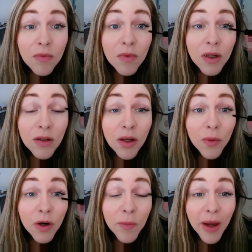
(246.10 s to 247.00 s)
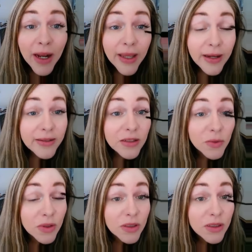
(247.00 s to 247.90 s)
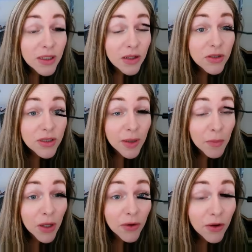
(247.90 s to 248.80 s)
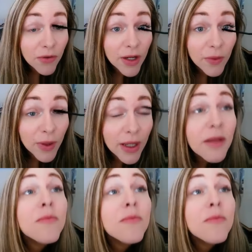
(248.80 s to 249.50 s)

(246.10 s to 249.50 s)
And don't worry about any excess ones, because they'll just get blown off anyway.